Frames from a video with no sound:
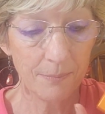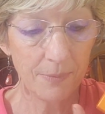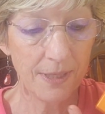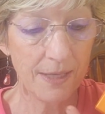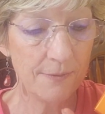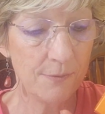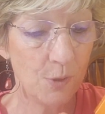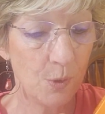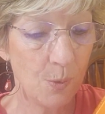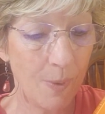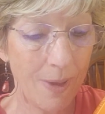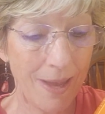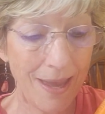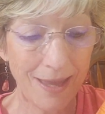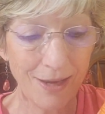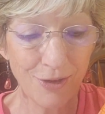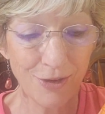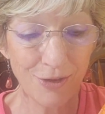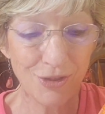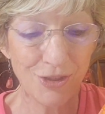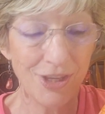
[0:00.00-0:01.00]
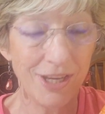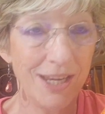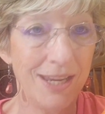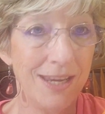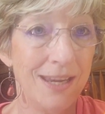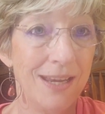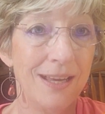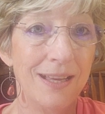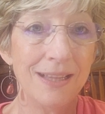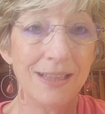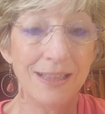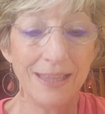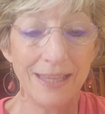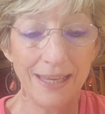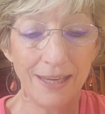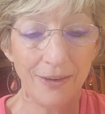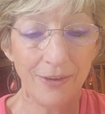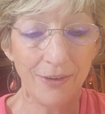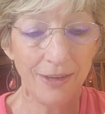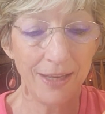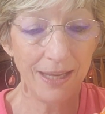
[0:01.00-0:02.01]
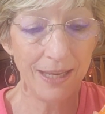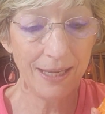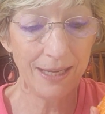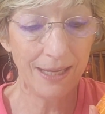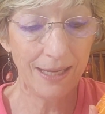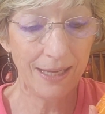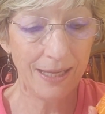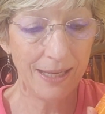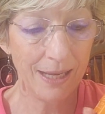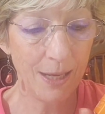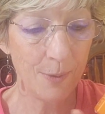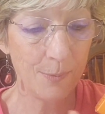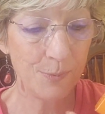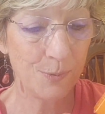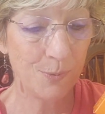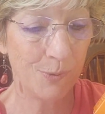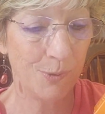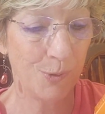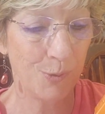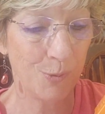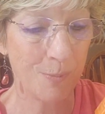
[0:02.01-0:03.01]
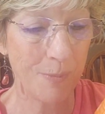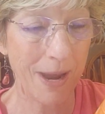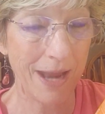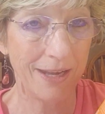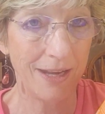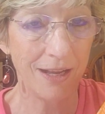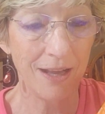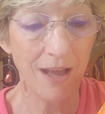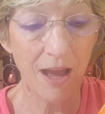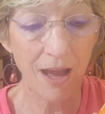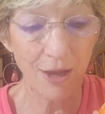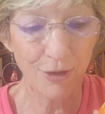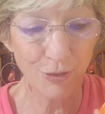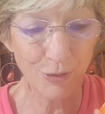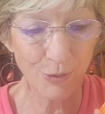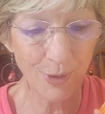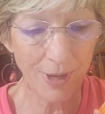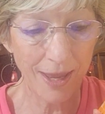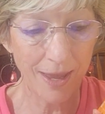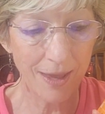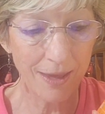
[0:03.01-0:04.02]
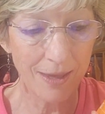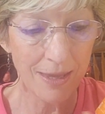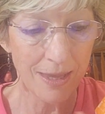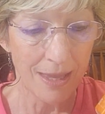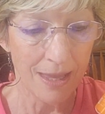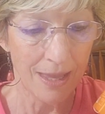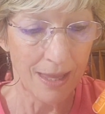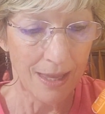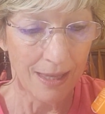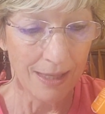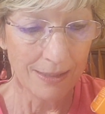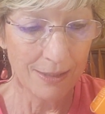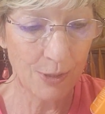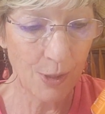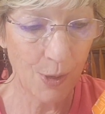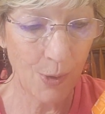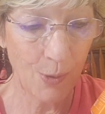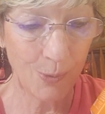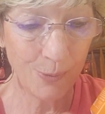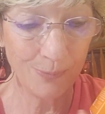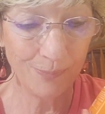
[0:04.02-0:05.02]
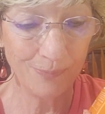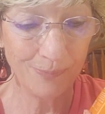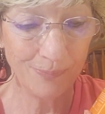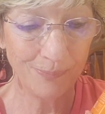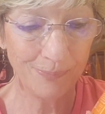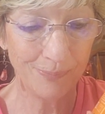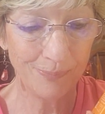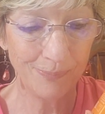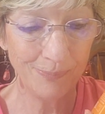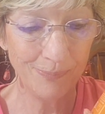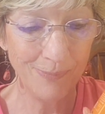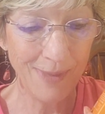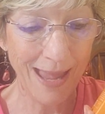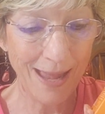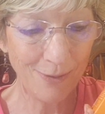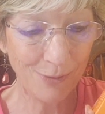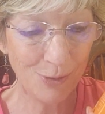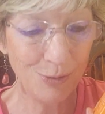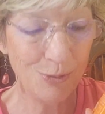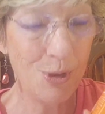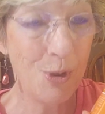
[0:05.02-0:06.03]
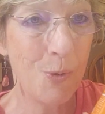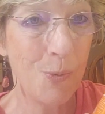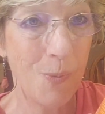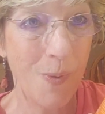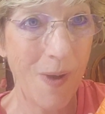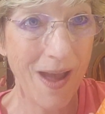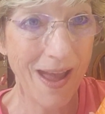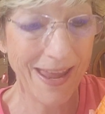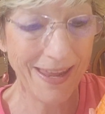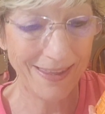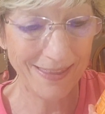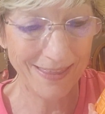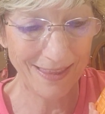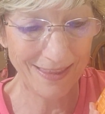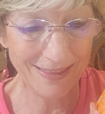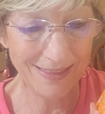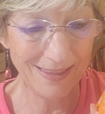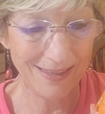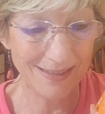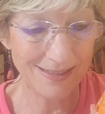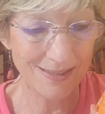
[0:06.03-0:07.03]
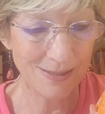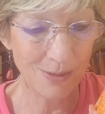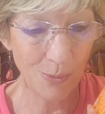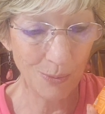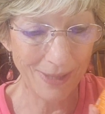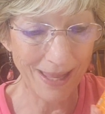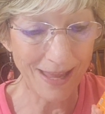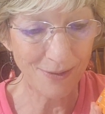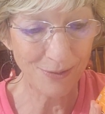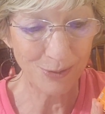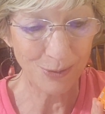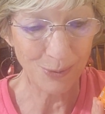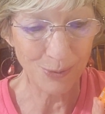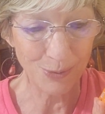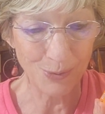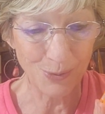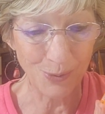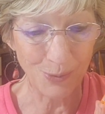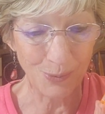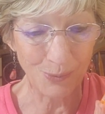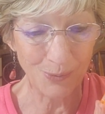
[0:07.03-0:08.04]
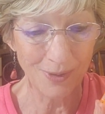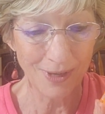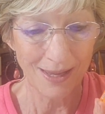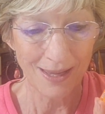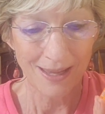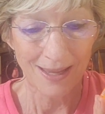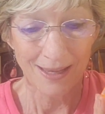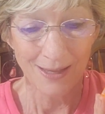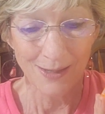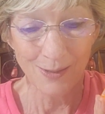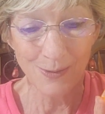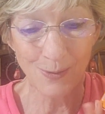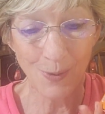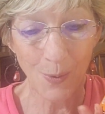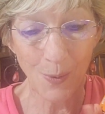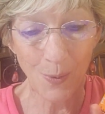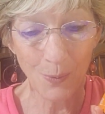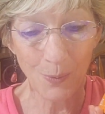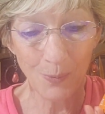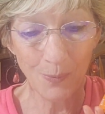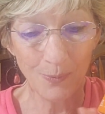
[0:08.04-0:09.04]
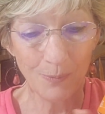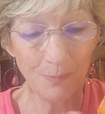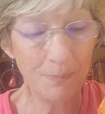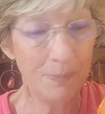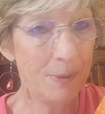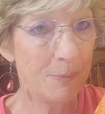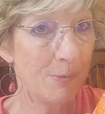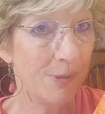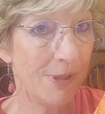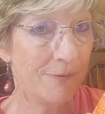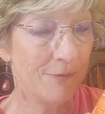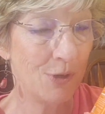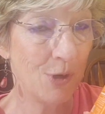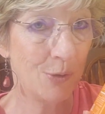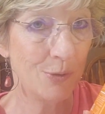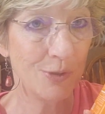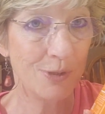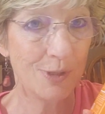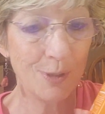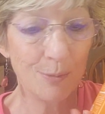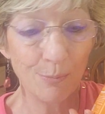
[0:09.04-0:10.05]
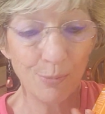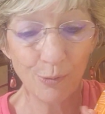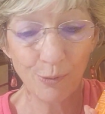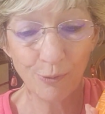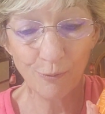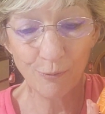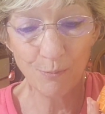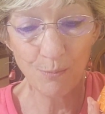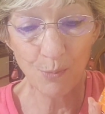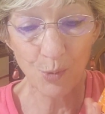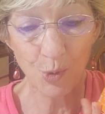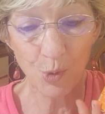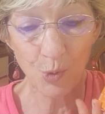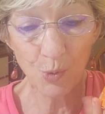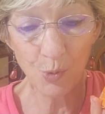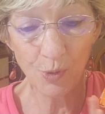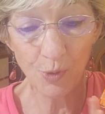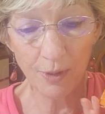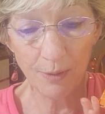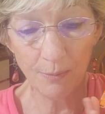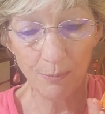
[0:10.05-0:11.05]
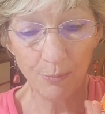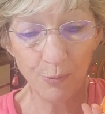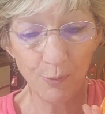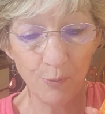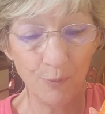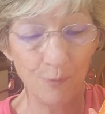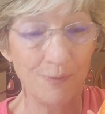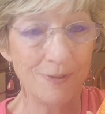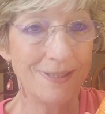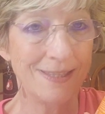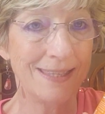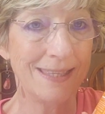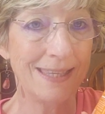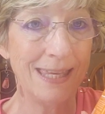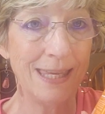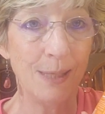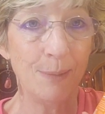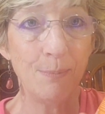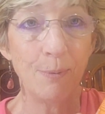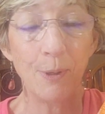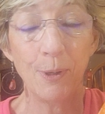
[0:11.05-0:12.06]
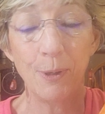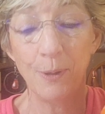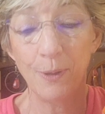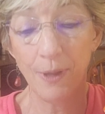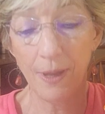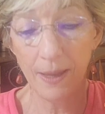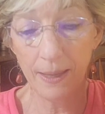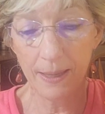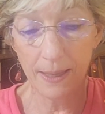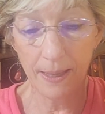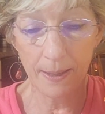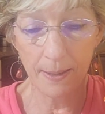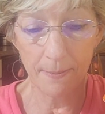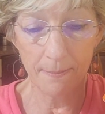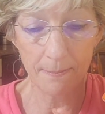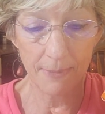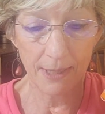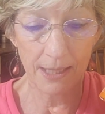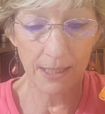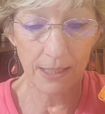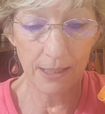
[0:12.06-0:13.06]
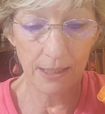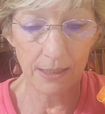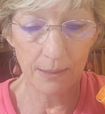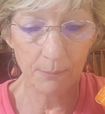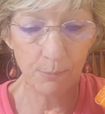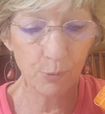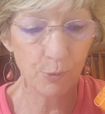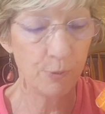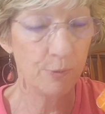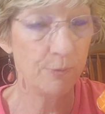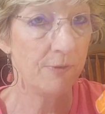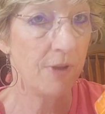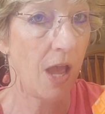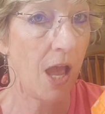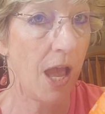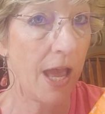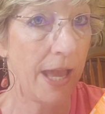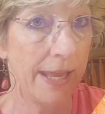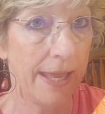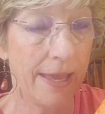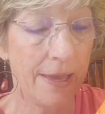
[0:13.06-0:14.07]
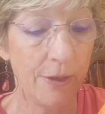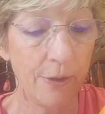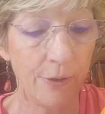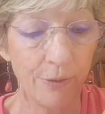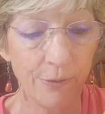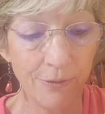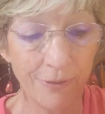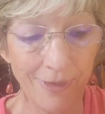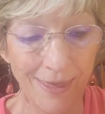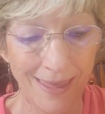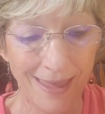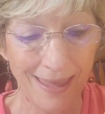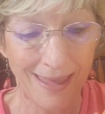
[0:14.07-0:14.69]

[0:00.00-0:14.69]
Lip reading: gives you energy, clarity. It helps with your mitochondria. So now you know why that this sold out so soon. So people have noticed improved mood, improved sleep, improved eye health,